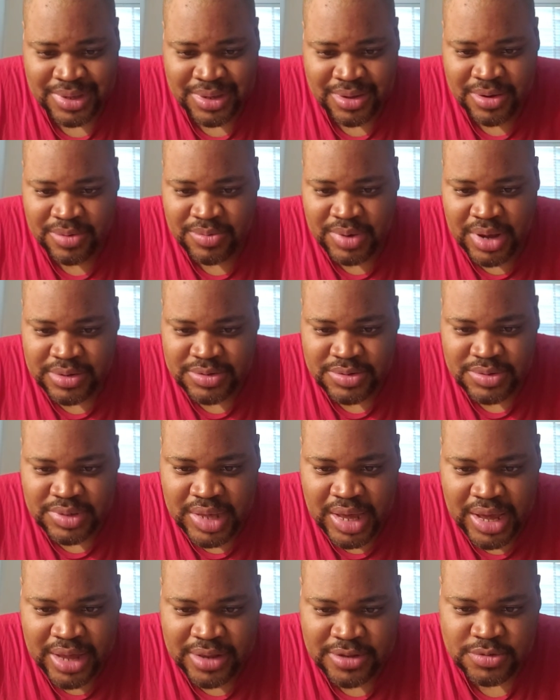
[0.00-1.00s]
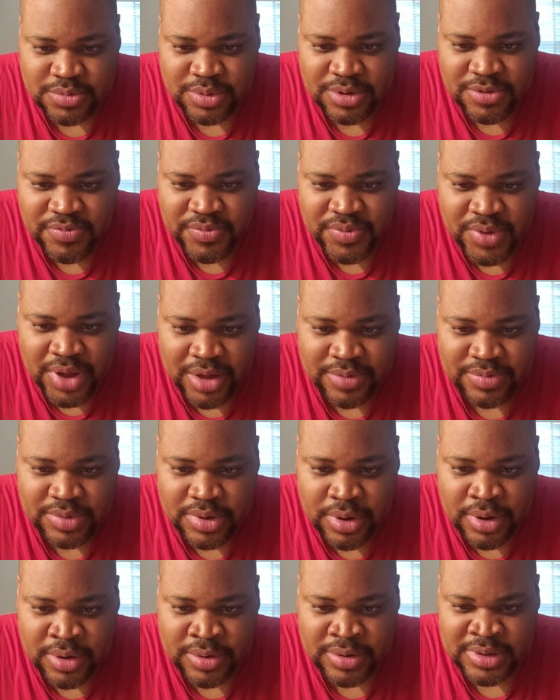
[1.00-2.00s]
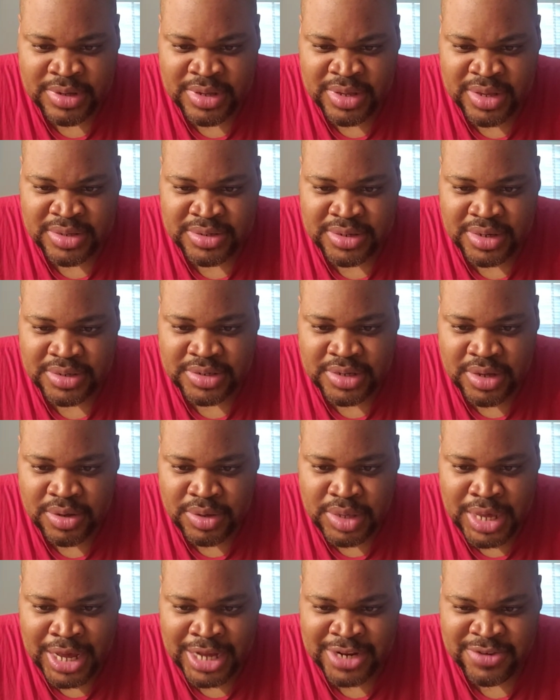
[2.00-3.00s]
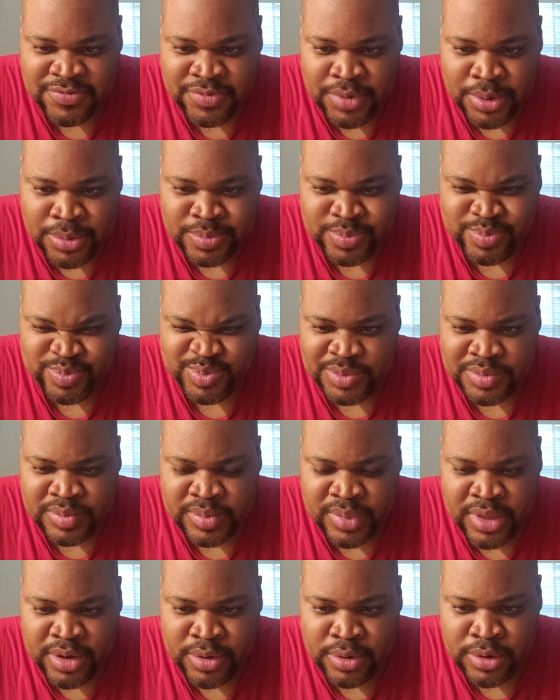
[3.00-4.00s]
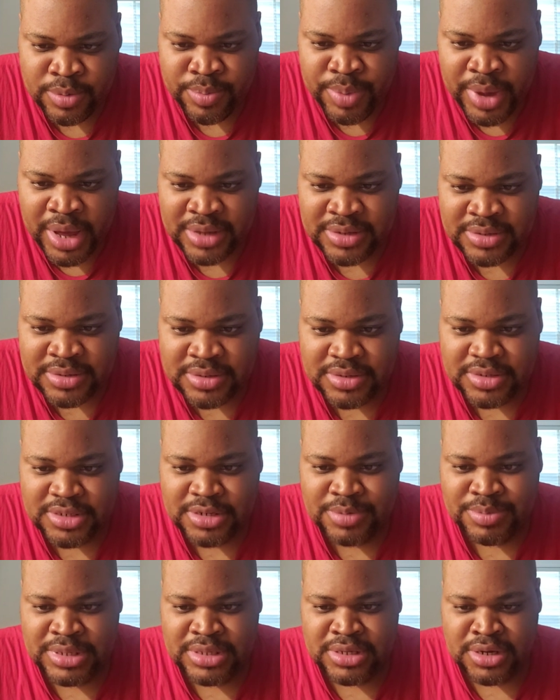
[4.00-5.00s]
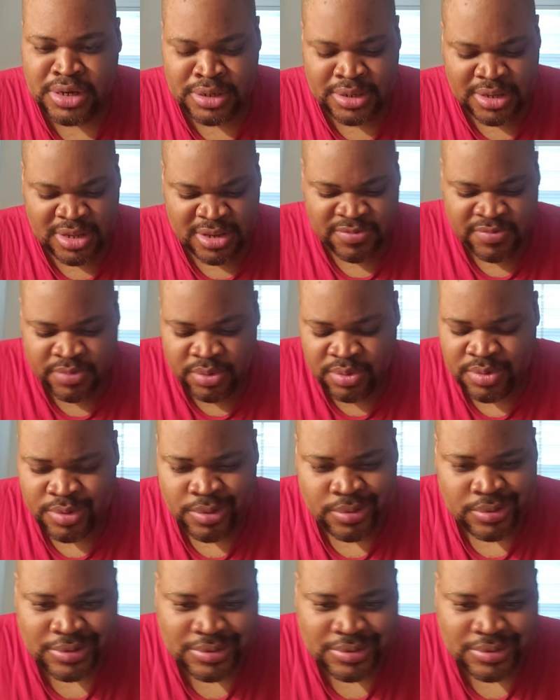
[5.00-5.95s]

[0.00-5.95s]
Roundtree added 25-yard touchdown catch from quarterback Jimmy Dunn in the fourth quarter.